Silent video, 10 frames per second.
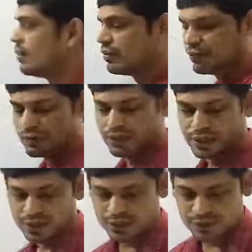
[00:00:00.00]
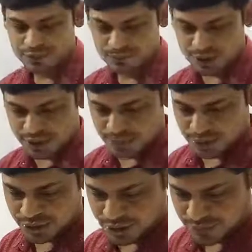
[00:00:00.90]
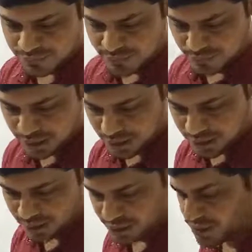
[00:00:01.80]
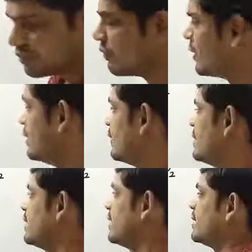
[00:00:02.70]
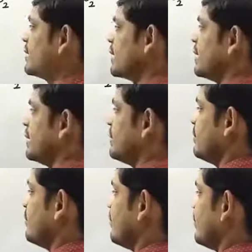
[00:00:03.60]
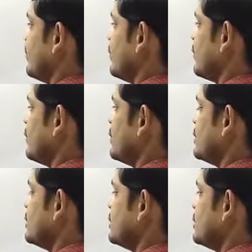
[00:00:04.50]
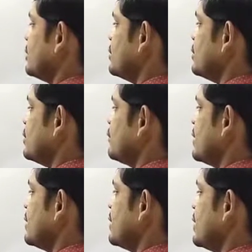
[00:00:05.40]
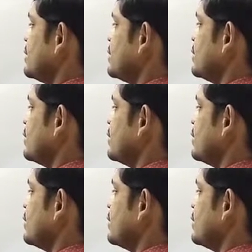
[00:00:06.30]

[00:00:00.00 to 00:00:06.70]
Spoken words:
we will get a corresponding molecular formula 128 gram, 128